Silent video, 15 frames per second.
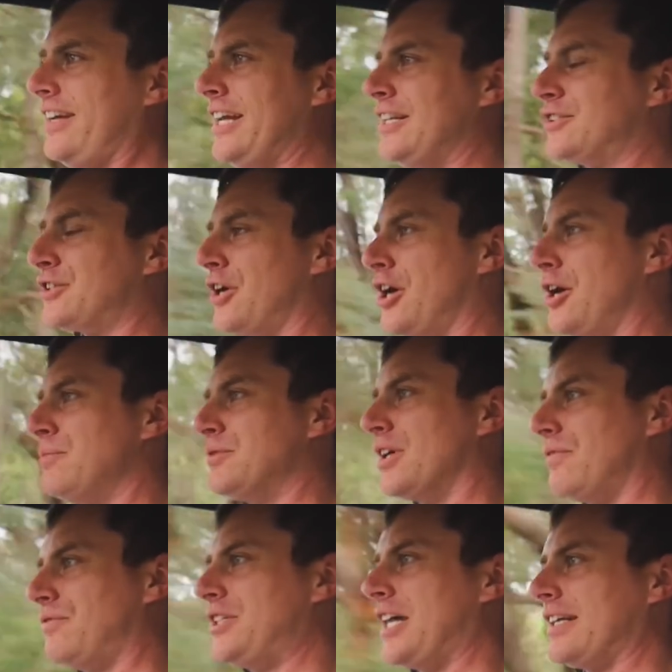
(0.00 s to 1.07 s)
in terms
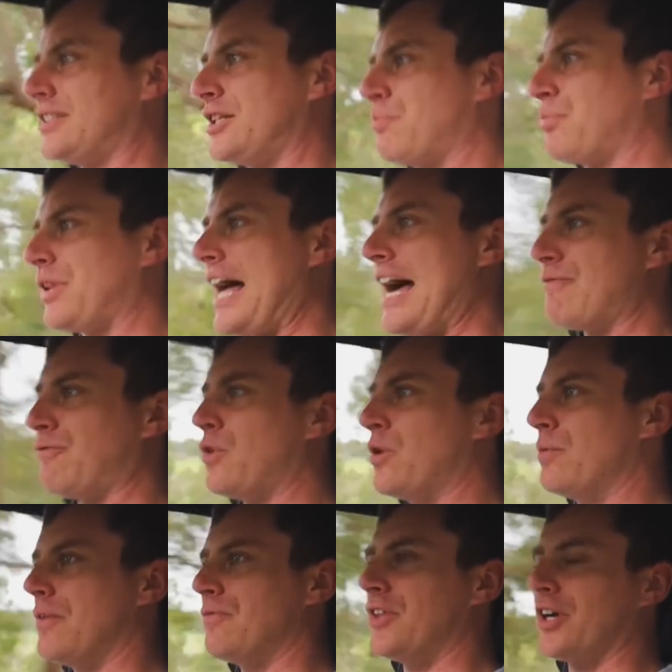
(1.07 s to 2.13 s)
of just the
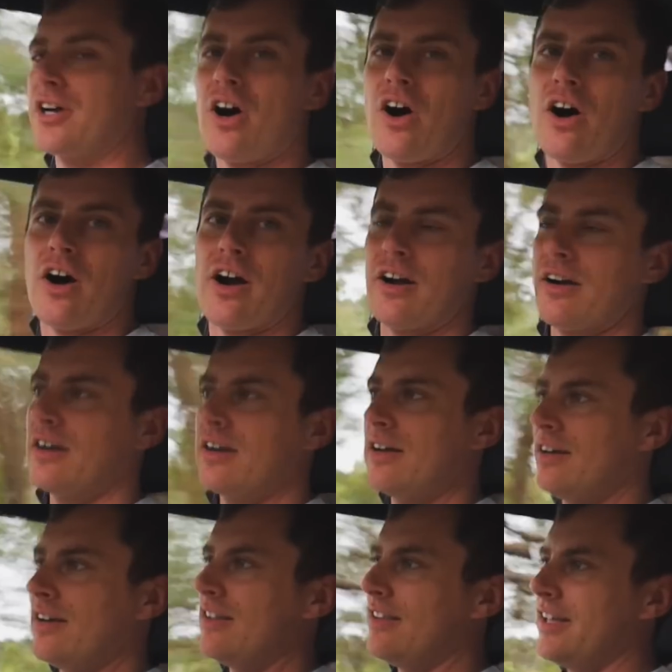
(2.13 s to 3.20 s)
platform of the car,
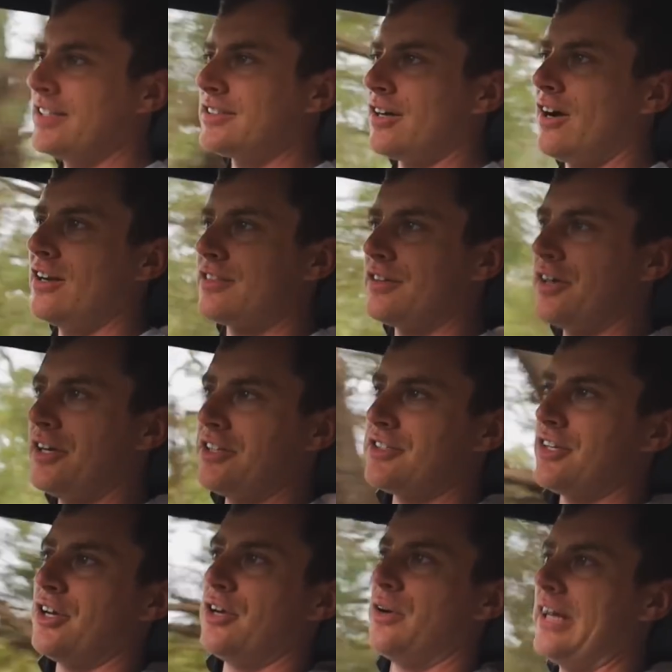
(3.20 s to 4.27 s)
this
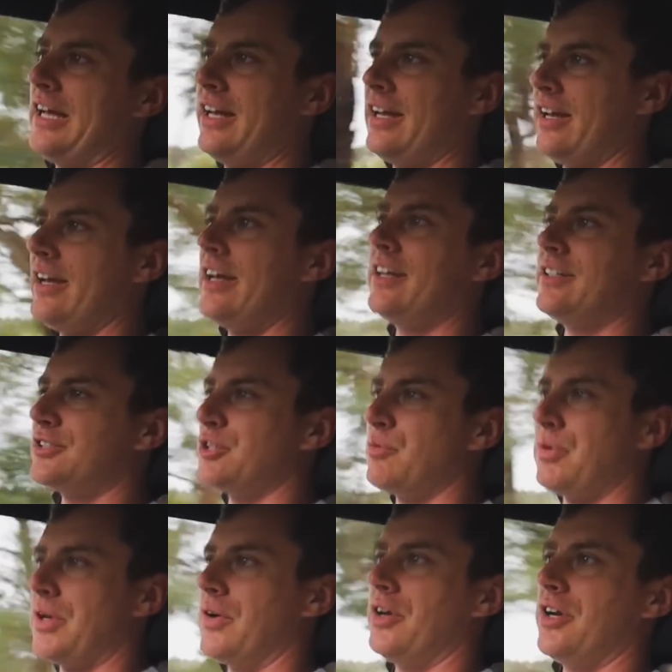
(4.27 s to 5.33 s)
R32, it is
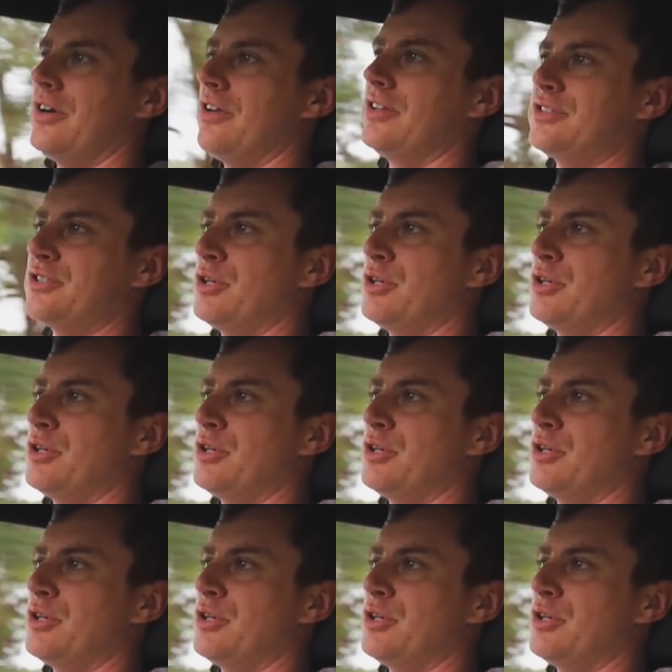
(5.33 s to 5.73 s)
superior to the